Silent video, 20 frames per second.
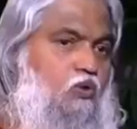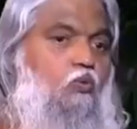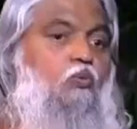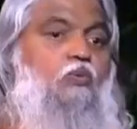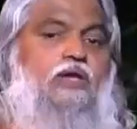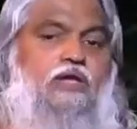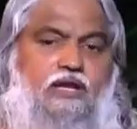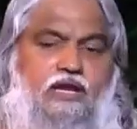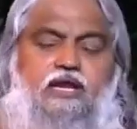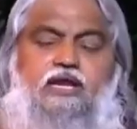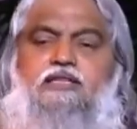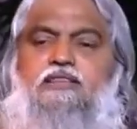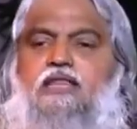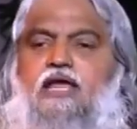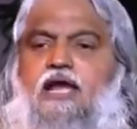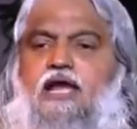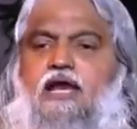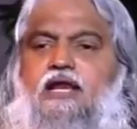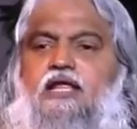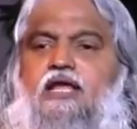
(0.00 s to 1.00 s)
we read
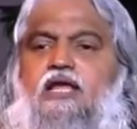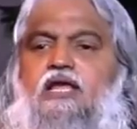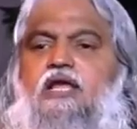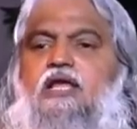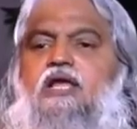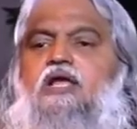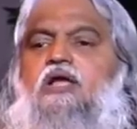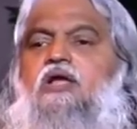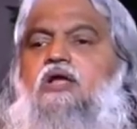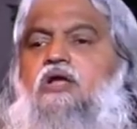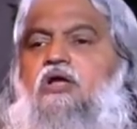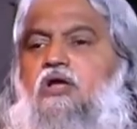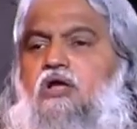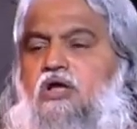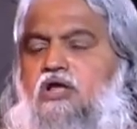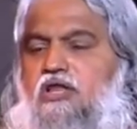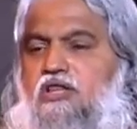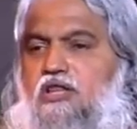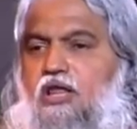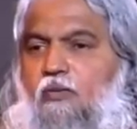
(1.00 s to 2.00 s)
that
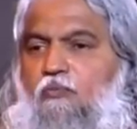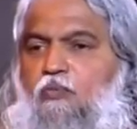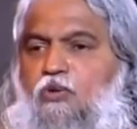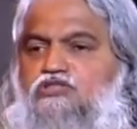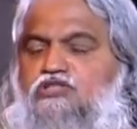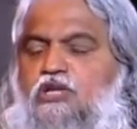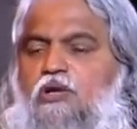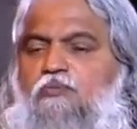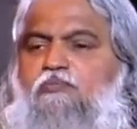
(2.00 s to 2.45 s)
the Apostle